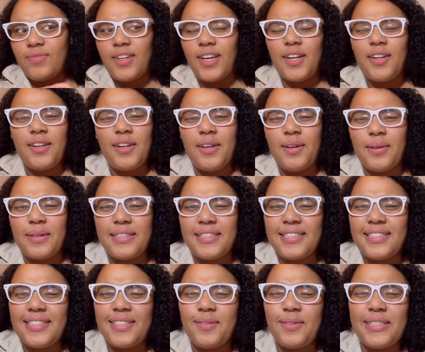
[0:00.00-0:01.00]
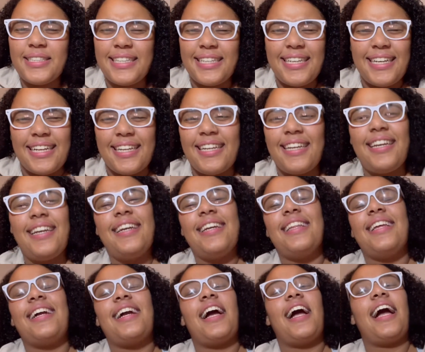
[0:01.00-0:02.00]
I don't know, it wasn't it.
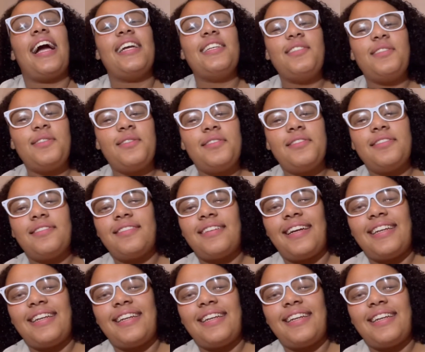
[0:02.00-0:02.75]
Like high school, I